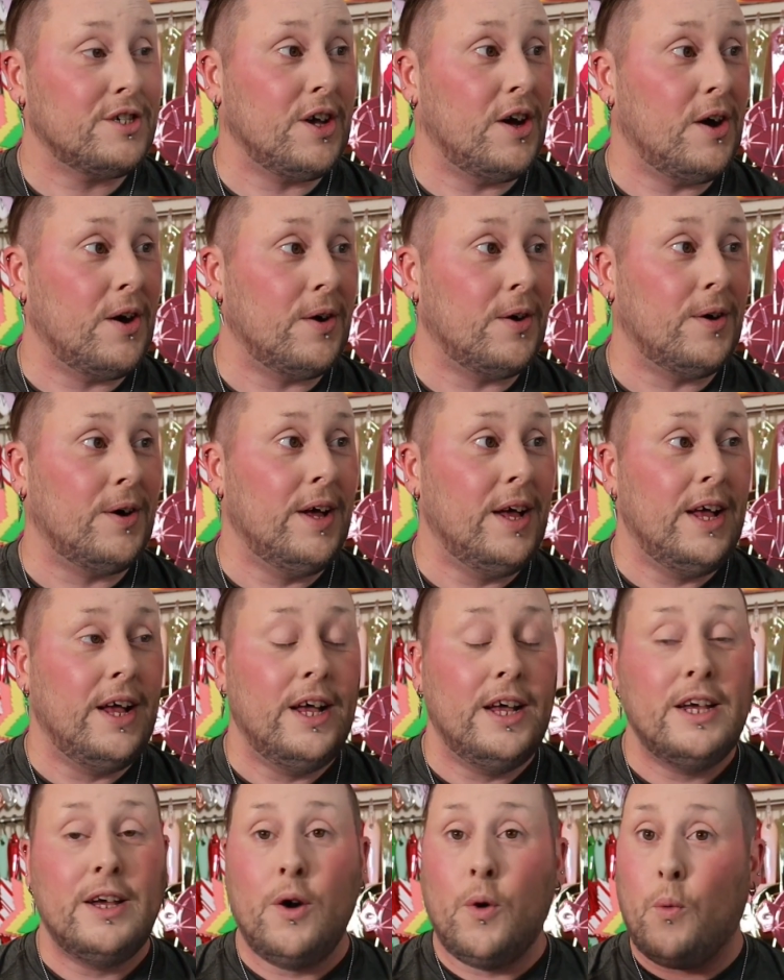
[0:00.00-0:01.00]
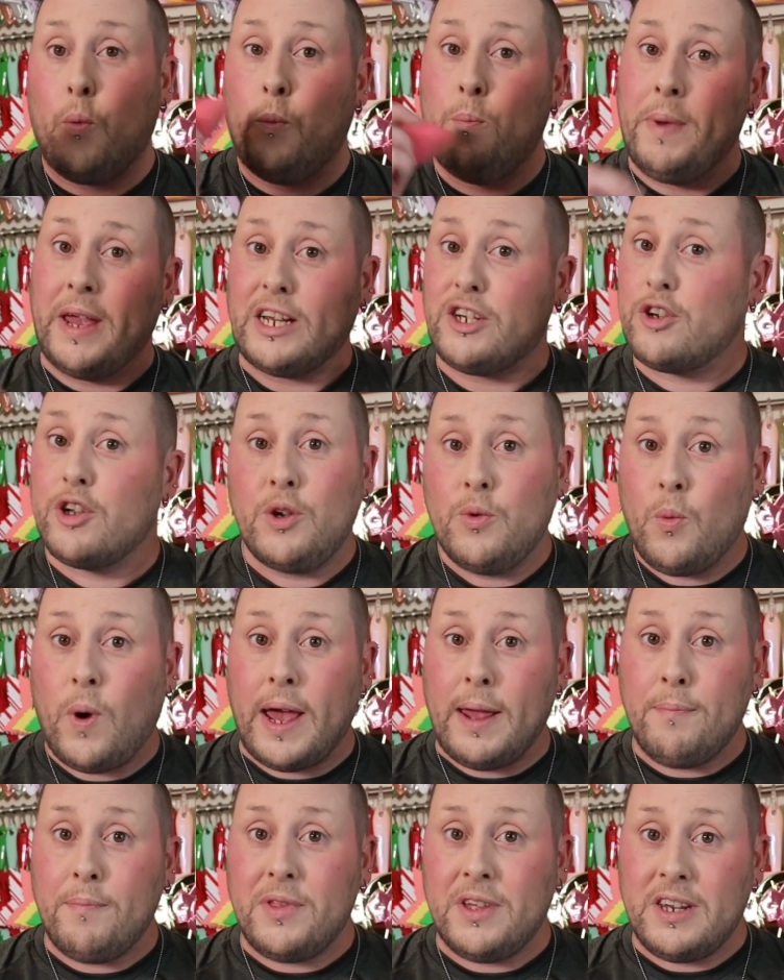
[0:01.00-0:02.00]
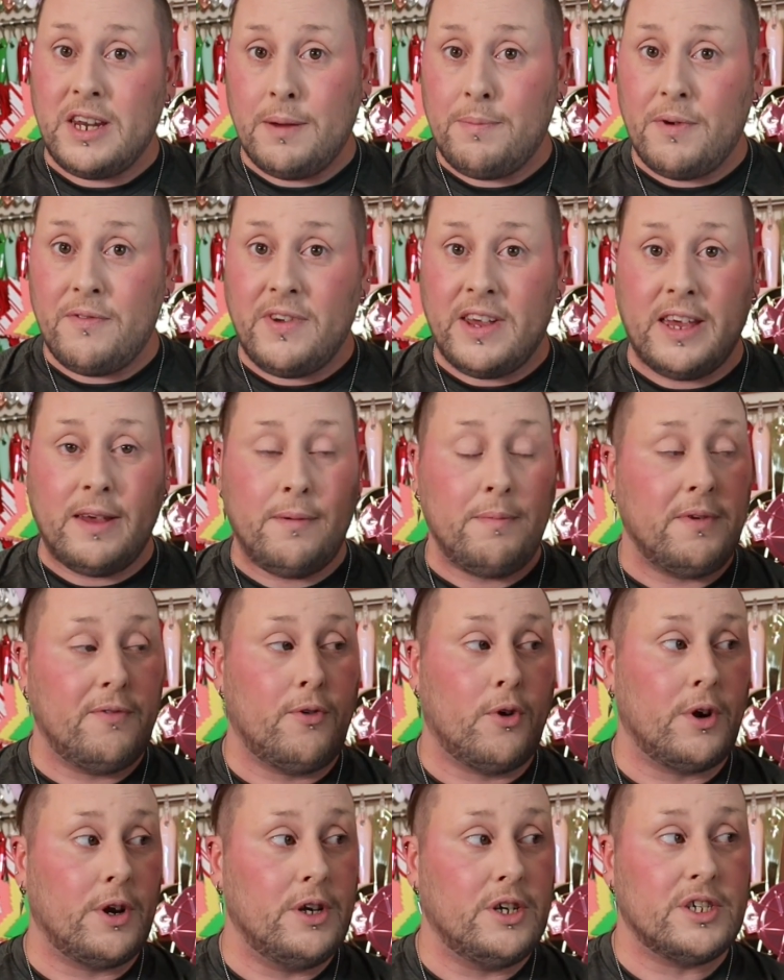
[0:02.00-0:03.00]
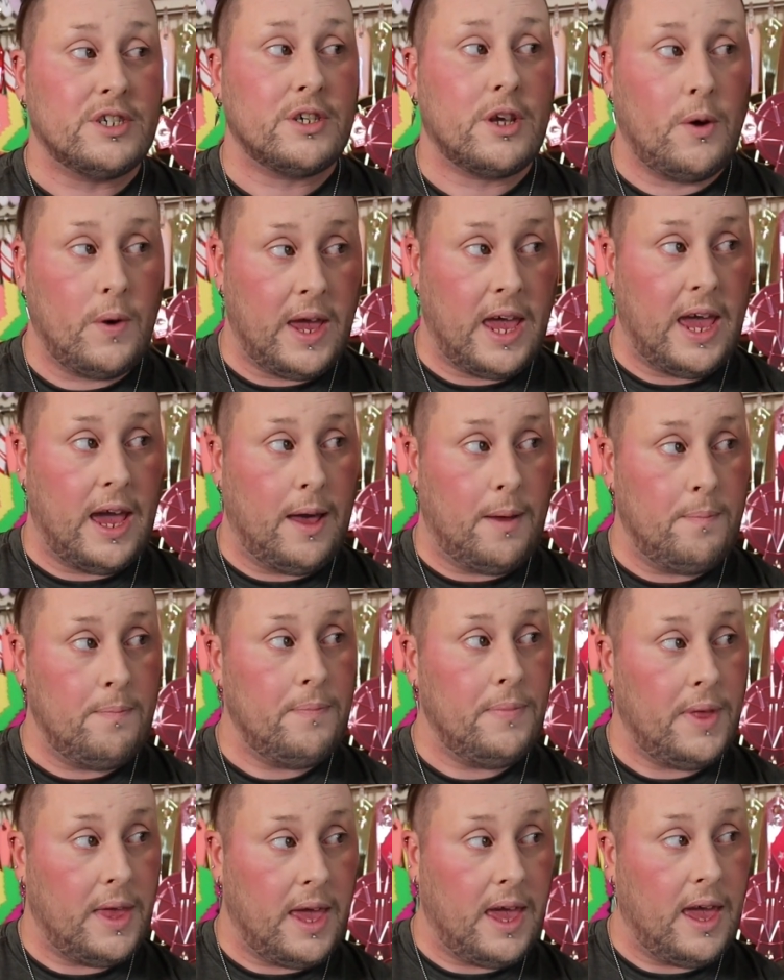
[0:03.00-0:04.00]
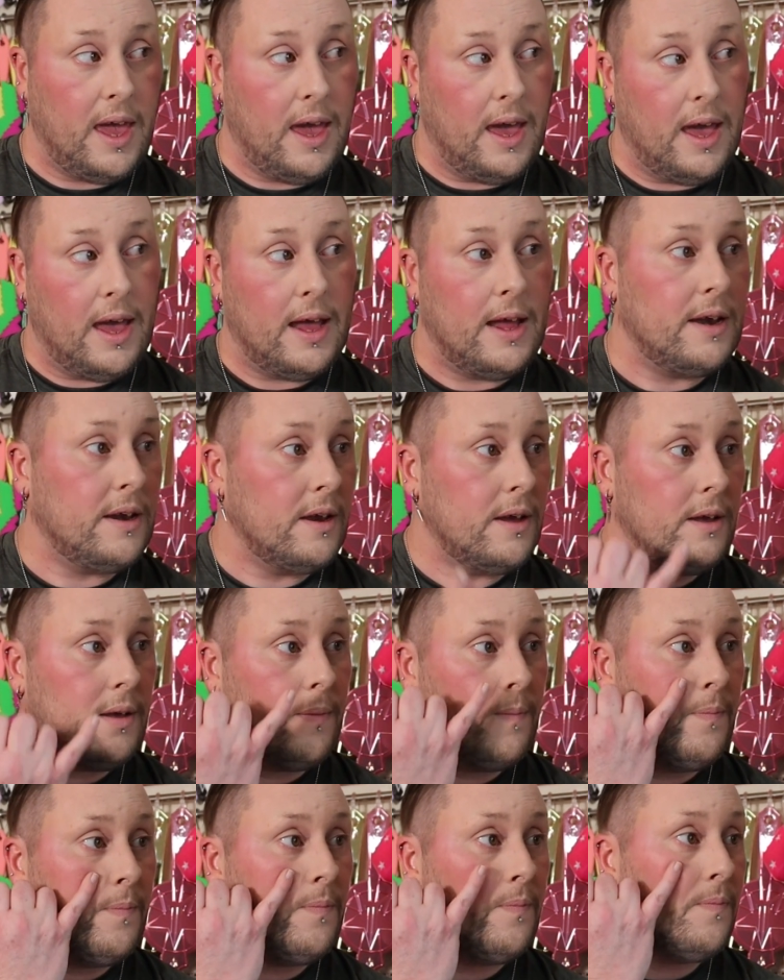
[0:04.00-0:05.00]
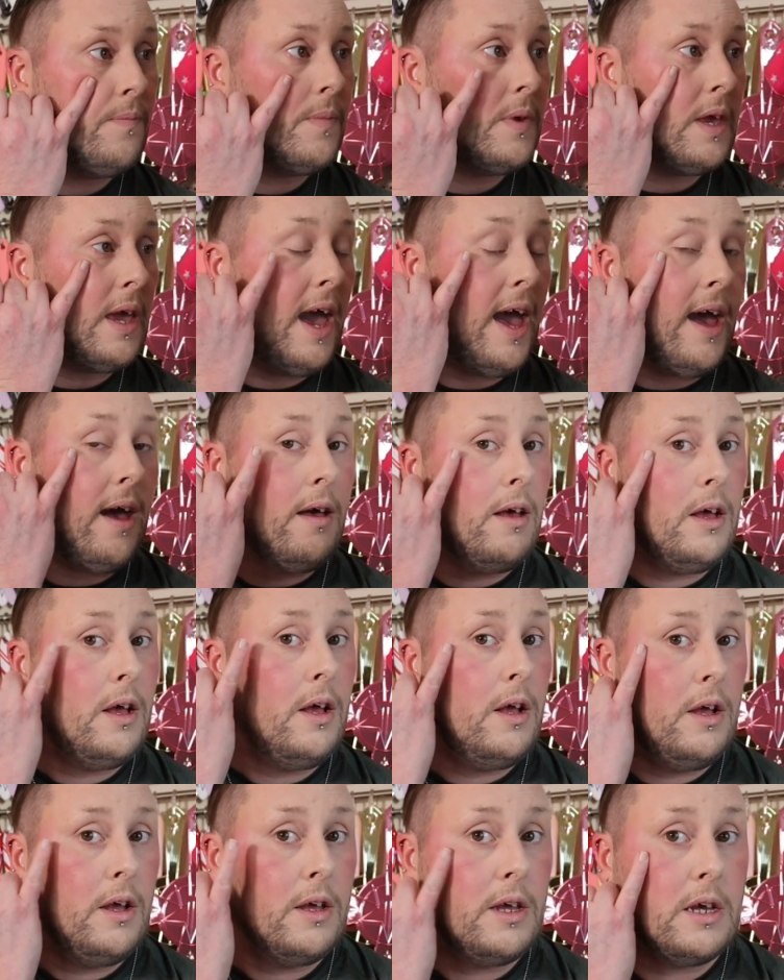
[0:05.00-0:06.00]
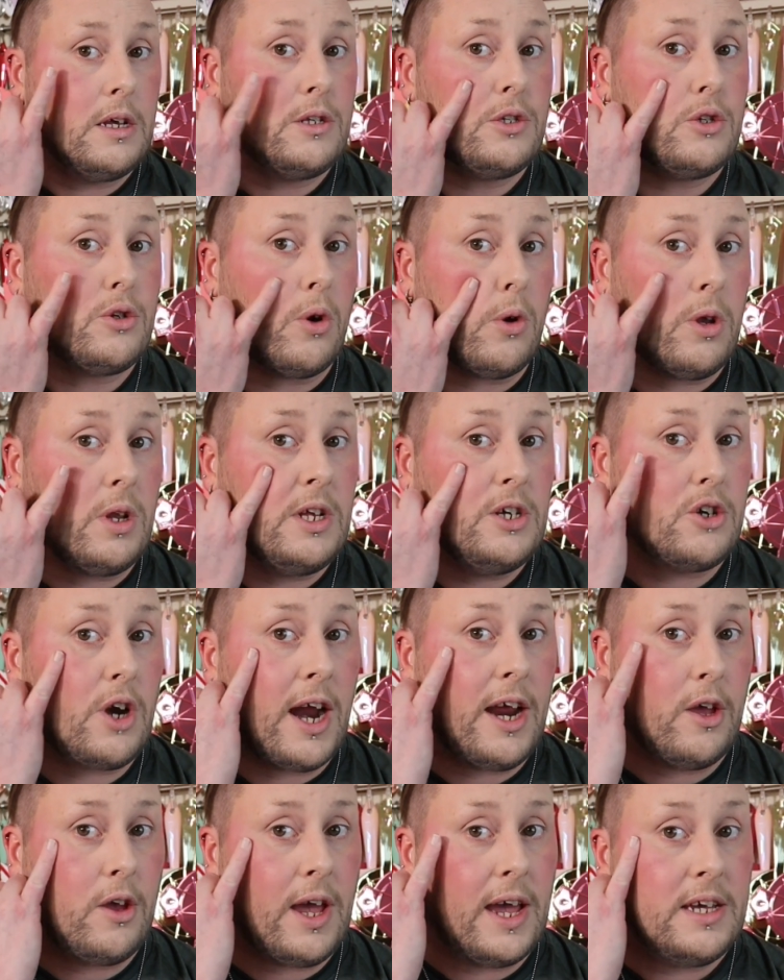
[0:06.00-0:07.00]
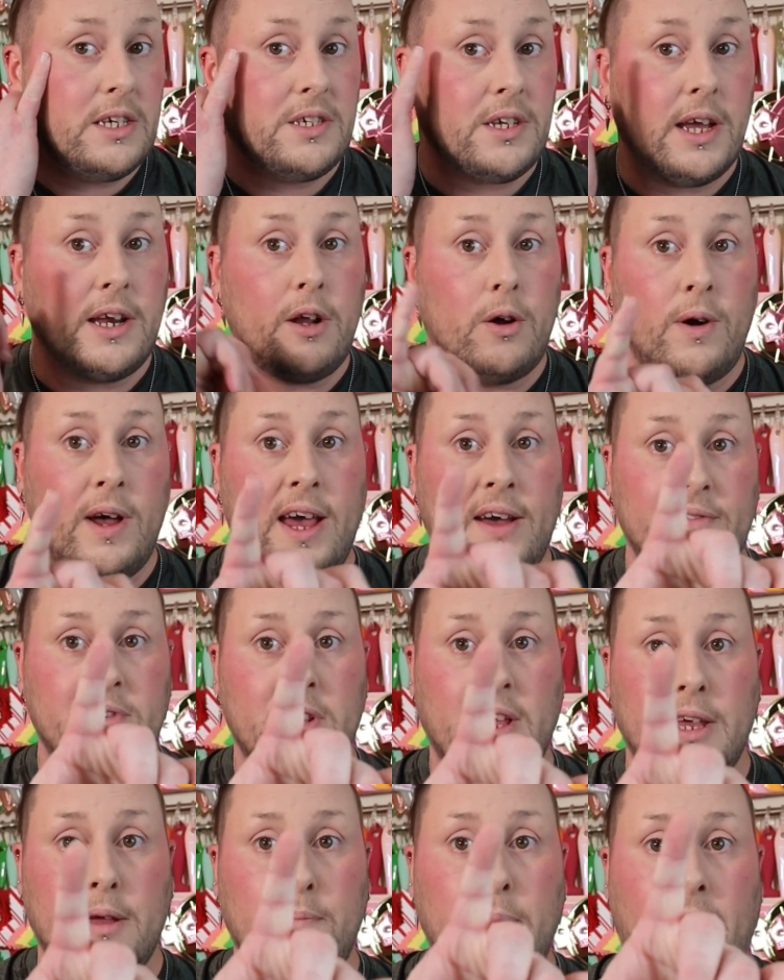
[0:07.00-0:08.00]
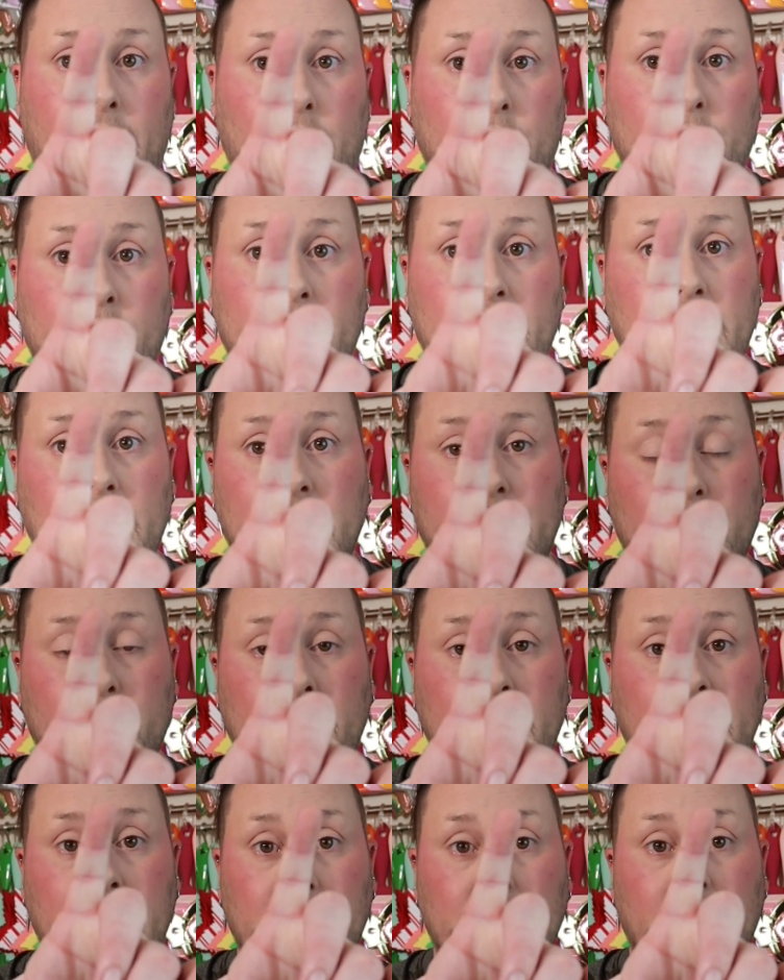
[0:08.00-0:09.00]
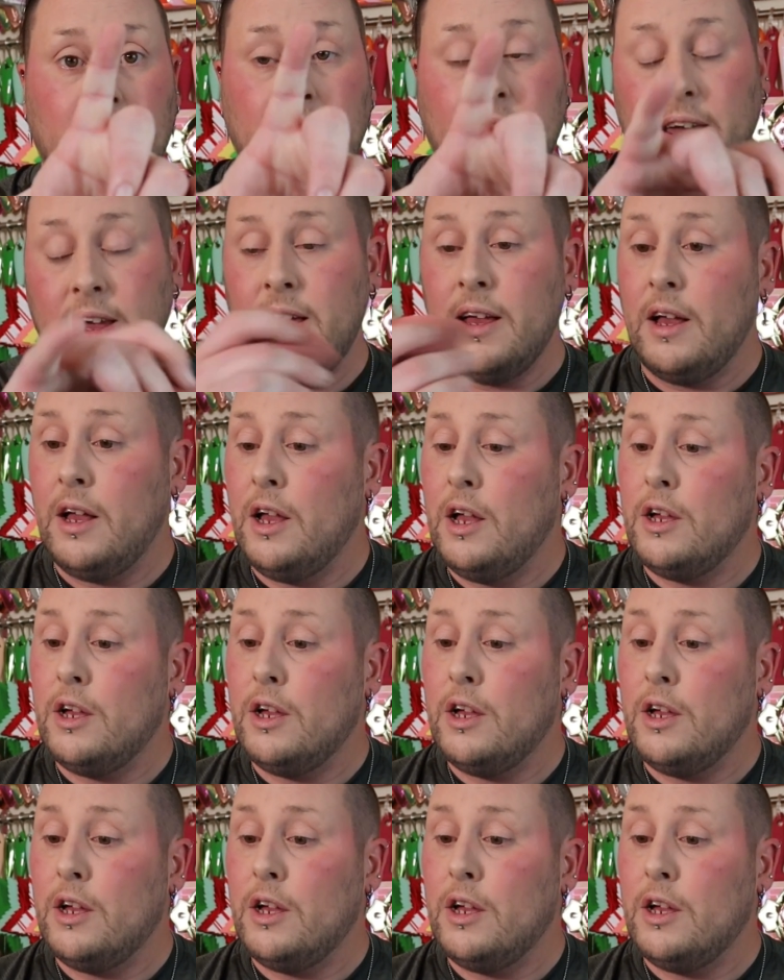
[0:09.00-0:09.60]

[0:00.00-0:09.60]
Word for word: so make sure you wipe the tip of it before you just go ham. And yeah, it's totally dry, you guys. I don't have to like powder it again or anything.